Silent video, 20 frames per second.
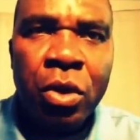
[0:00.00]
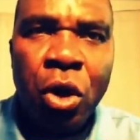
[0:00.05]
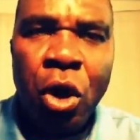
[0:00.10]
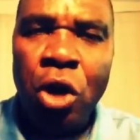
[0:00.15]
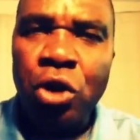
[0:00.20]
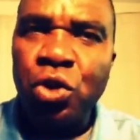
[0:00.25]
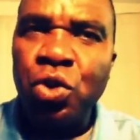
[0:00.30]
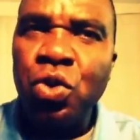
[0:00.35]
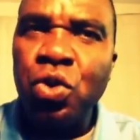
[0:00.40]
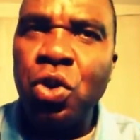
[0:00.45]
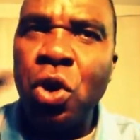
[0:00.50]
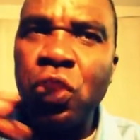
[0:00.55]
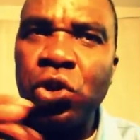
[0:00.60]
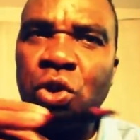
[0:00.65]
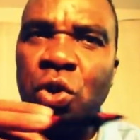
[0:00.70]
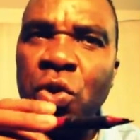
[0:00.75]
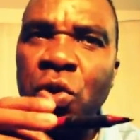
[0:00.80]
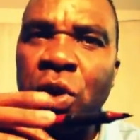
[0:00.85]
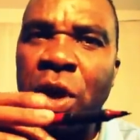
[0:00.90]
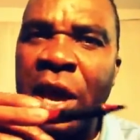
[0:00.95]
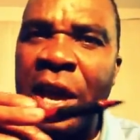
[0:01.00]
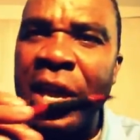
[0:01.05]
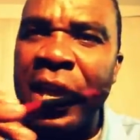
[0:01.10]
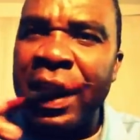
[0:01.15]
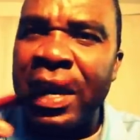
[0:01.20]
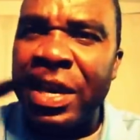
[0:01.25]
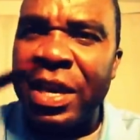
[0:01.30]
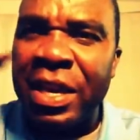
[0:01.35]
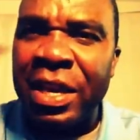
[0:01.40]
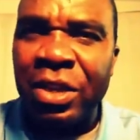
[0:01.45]
Or you go to uh,
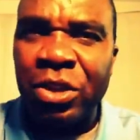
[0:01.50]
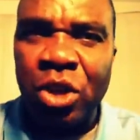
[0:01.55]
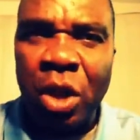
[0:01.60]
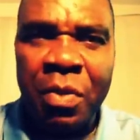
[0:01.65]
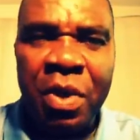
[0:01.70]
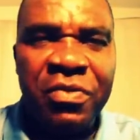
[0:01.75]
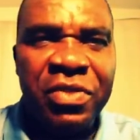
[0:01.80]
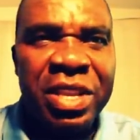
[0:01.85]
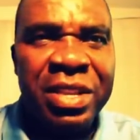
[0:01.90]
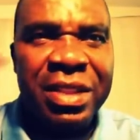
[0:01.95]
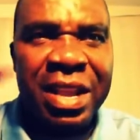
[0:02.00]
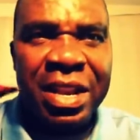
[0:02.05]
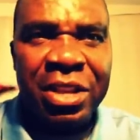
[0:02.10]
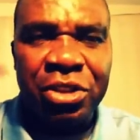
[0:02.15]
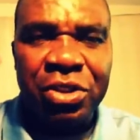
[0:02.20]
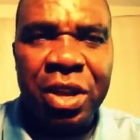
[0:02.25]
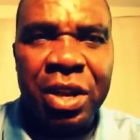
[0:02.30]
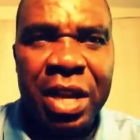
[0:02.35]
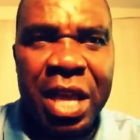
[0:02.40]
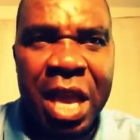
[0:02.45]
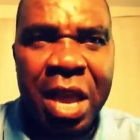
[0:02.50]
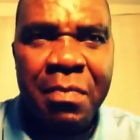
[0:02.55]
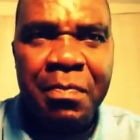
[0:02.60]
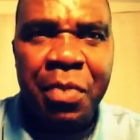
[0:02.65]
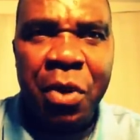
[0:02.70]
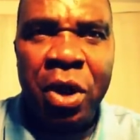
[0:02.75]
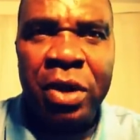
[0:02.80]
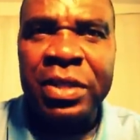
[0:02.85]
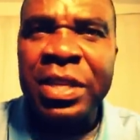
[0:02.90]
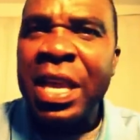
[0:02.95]
uh, uh some of the international
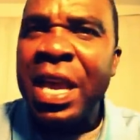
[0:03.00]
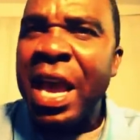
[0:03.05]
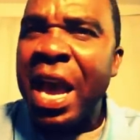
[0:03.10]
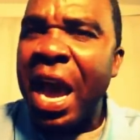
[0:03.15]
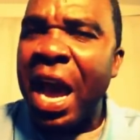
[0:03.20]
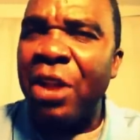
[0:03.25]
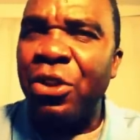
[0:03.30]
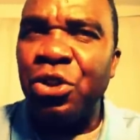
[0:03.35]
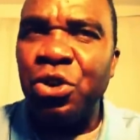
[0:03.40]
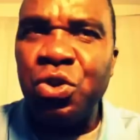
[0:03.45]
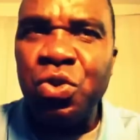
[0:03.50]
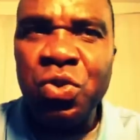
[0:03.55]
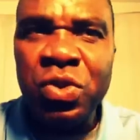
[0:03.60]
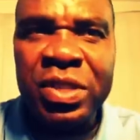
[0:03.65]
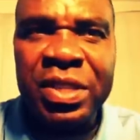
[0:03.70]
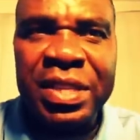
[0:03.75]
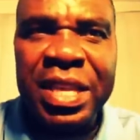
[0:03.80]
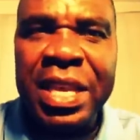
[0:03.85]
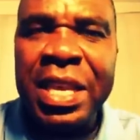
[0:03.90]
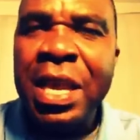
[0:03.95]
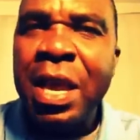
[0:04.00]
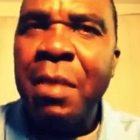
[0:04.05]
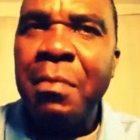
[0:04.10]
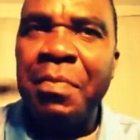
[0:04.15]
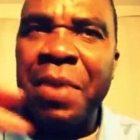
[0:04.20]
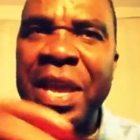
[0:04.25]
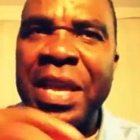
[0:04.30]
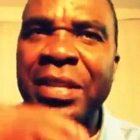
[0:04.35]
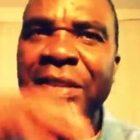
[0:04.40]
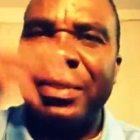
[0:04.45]
airports and you see
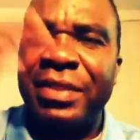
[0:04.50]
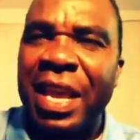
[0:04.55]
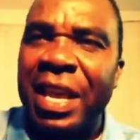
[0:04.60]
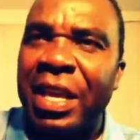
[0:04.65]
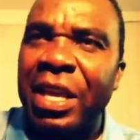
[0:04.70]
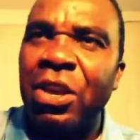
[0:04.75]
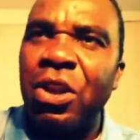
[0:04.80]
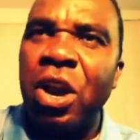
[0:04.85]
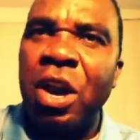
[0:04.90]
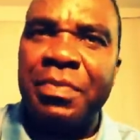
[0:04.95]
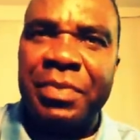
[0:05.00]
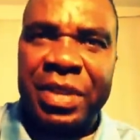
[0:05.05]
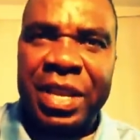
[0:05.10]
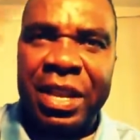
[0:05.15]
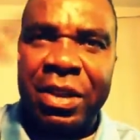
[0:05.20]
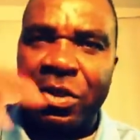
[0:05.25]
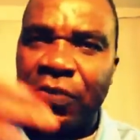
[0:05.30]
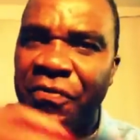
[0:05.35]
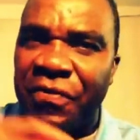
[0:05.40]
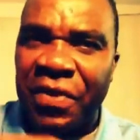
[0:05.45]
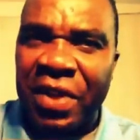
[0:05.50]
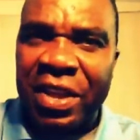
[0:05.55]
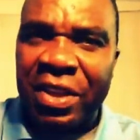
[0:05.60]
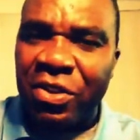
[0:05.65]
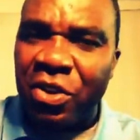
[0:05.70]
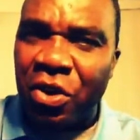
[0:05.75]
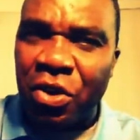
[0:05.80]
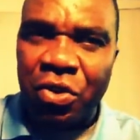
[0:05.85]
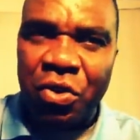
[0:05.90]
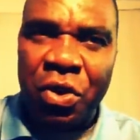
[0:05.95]
plane taking up, take,
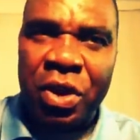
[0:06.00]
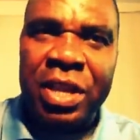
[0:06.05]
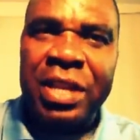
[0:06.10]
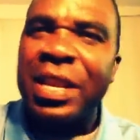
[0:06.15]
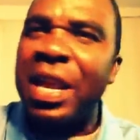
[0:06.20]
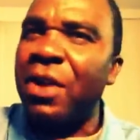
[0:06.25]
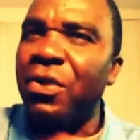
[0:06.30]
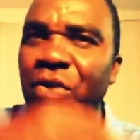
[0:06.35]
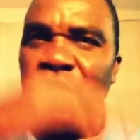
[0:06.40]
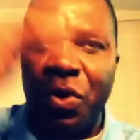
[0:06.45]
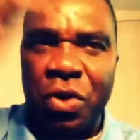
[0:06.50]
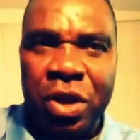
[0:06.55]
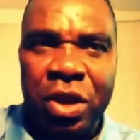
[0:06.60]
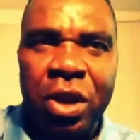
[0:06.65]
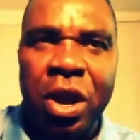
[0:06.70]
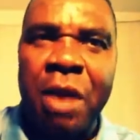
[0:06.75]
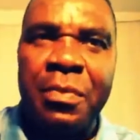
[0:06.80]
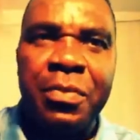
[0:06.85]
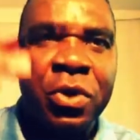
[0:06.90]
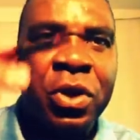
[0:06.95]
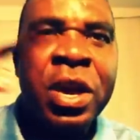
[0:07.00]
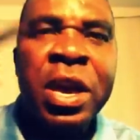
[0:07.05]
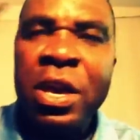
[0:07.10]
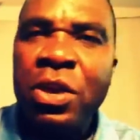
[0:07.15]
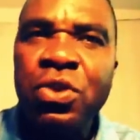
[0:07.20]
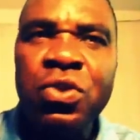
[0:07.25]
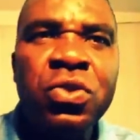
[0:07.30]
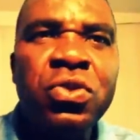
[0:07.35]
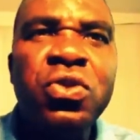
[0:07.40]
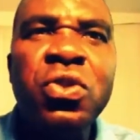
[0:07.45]
flag, going down, going up.
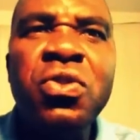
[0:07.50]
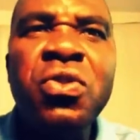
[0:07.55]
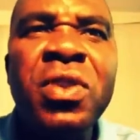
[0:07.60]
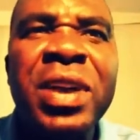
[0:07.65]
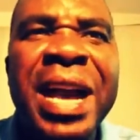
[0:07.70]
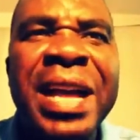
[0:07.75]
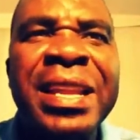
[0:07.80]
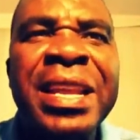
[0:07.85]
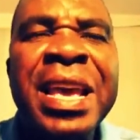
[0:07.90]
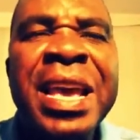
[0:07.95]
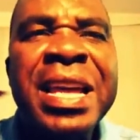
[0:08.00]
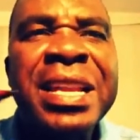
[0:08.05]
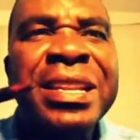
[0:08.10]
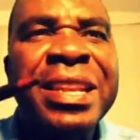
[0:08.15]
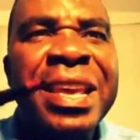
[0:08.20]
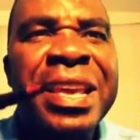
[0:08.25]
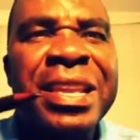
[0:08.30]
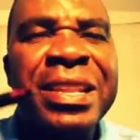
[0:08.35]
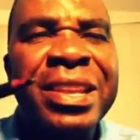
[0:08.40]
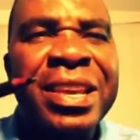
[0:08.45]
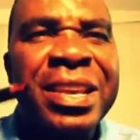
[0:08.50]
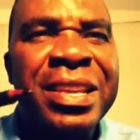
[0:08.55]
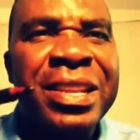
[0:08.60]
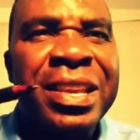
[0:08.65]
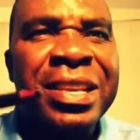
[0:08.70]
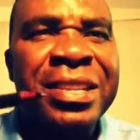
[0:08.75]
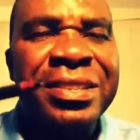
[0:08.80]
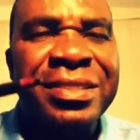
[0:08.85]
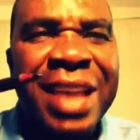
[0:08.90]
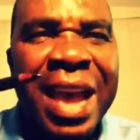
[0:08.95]
you, you look at the, the,
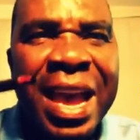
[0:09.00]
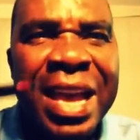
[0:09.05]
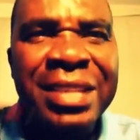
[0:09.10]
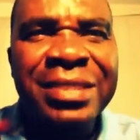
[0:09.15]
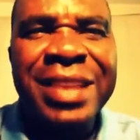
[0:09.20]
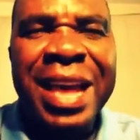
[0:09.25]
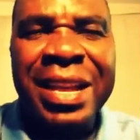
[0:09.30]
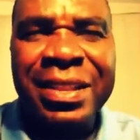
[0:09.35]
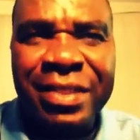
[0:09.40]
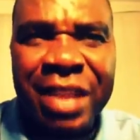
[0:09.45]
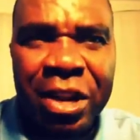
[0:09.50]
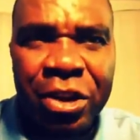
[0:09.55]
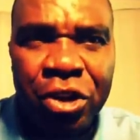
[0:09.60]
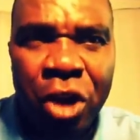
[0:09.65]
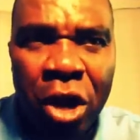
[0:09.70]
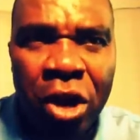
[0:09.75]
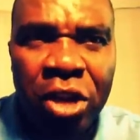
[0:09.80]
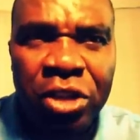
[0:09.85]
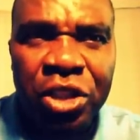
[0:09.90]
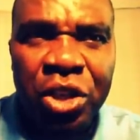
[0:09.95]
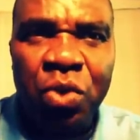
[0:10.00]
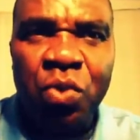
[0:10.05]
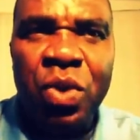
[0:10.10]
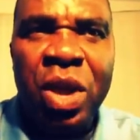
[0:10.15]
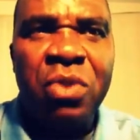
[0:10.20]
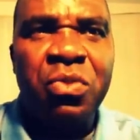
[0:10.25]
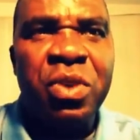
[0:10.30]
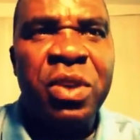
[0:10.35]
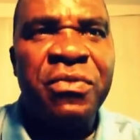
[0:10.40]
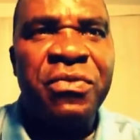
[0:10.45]
the science and technology
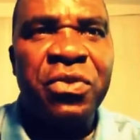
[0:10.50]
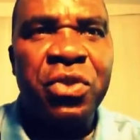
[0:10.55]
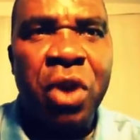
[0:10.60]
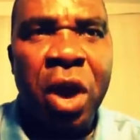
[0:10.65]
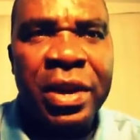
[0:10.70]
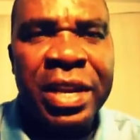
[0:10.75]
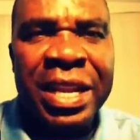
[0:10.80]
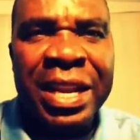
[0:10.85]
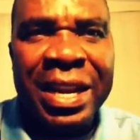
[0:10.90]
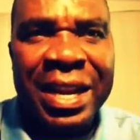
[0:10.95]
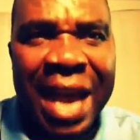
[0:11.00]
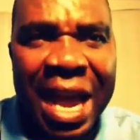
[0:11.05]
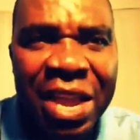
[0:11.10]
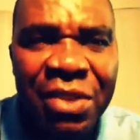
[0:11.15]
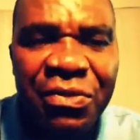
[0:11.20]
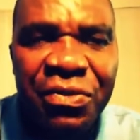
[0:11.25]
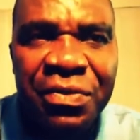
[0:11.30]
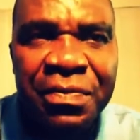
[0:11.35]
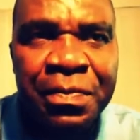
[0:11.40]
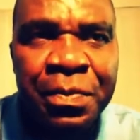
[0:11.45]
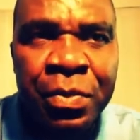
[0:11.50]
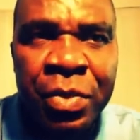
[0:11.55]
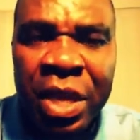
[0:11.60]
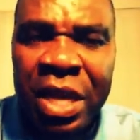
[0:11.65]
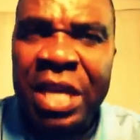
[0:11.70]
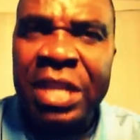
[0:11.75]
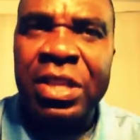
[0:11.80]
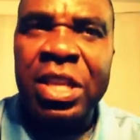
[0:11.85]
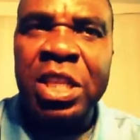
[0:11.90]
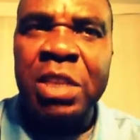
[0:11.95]
where we've gone in life.
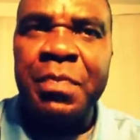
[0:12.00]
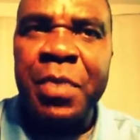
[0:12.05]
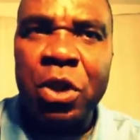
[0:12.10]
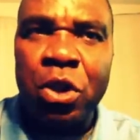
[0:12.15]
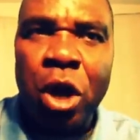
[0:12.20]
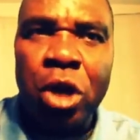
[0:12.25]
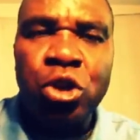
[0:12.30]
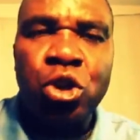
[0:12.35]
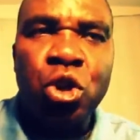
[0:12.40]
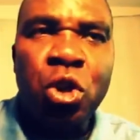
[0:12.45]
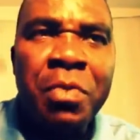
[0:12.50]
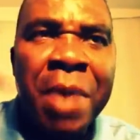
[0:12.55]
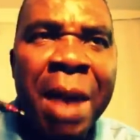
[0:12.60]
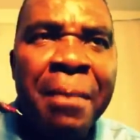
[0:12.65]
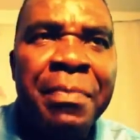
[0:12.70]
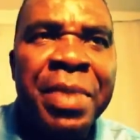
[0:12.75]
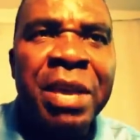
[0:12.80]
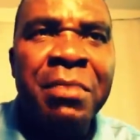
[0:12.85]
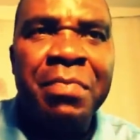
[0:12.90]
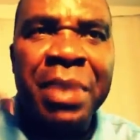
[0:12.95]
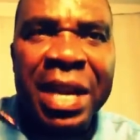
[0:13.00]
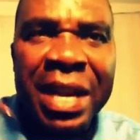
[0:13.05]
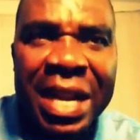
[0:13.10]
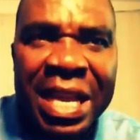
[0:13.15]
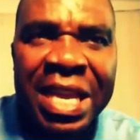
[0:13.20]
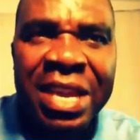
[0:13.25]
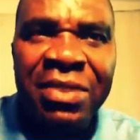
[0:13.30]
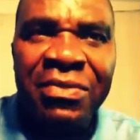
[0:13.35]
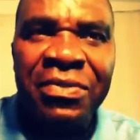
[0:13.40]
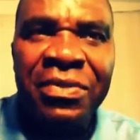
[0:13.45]
It is because human being
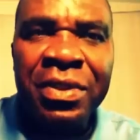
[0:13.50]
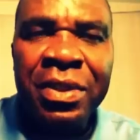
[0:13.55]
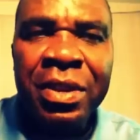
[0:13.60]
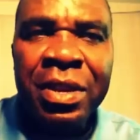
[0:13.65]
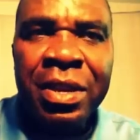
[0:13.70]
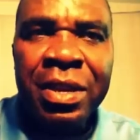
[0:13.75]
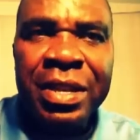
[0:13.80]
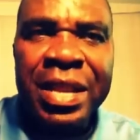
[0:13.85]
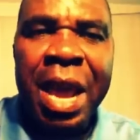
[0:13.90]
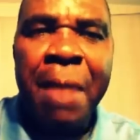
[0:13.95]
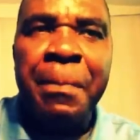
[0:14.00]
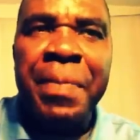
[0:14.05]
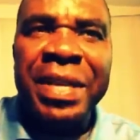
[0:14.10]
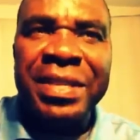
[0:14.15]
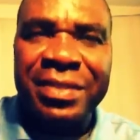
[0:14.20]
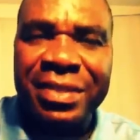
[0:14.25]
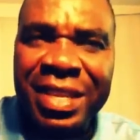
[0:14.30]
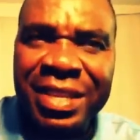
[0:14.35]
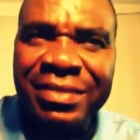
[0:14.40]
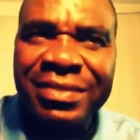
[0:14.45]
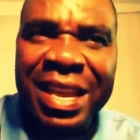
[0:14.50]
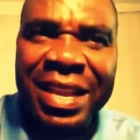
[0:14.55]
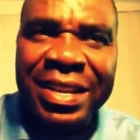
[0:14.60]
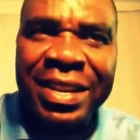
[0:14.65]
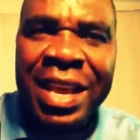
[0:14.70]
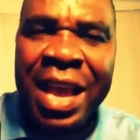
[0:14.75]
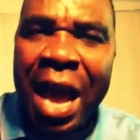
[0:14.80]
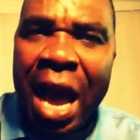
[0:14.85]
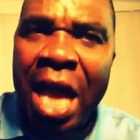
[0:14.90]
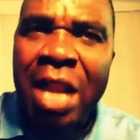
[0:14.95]
believe they
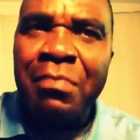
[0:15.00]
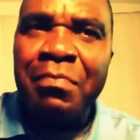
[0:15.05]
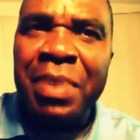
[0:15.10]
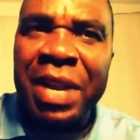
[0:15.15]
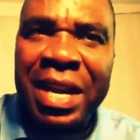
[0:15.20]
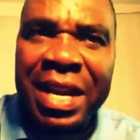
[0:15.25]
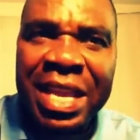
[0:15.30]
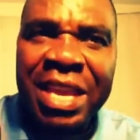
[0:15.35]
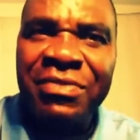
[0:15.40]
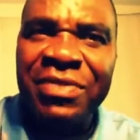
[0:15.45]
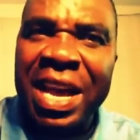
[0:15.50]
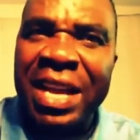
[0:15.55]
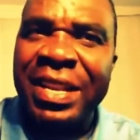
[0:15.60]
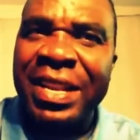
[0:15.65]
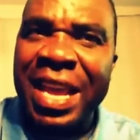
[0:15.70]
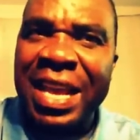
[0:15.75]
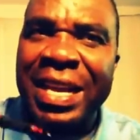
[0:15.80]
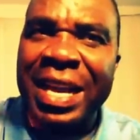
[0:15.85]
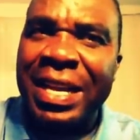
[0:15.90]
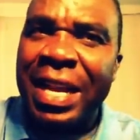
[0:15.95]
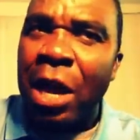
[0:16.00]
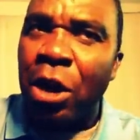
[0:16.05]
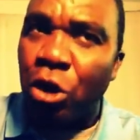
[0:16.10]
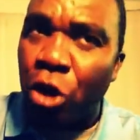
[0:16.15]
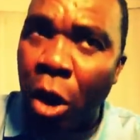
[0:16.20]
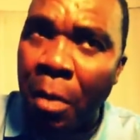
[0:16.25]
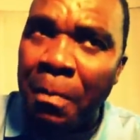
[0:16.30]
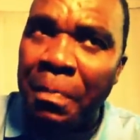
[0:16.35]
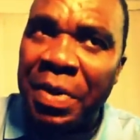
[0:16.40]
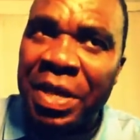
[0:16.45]
persisted and believed that they can
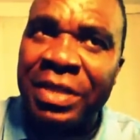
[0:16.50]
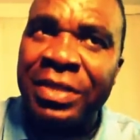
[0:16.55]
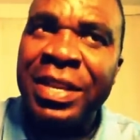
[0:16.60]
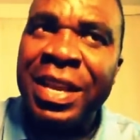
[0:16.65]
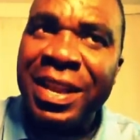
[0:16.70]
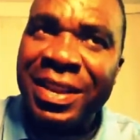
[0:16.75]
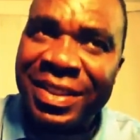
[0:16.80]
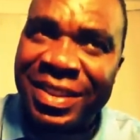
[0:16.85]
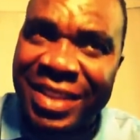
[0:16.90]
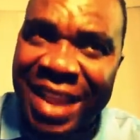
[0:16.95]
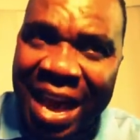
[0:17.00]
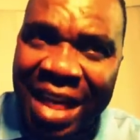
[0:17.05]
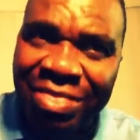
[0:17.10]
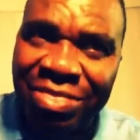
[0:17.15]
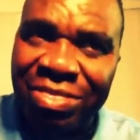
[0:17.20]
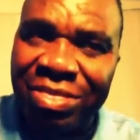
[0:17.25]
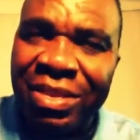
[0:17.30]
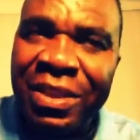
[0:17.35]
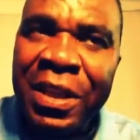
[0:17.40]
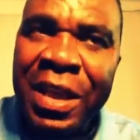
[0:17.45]
accomplish that.